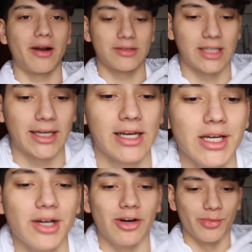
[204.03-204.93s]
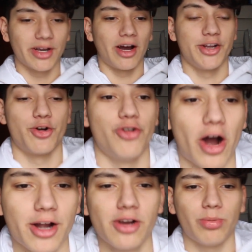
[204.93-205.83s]
and I was like, oh my god, you're
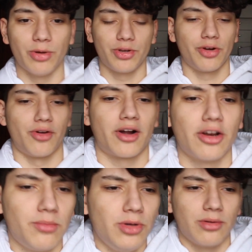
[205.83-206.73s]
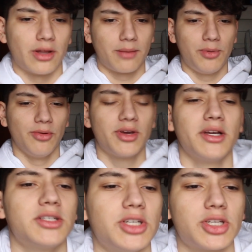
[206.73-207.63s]
not gonna puke, you're not gonna puke. Like
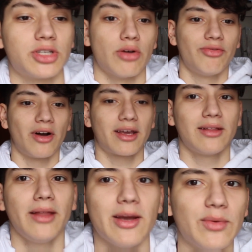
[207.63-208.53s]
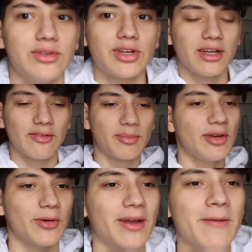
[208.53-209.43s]
puking is just so fucking lame. Who's gonna even puke?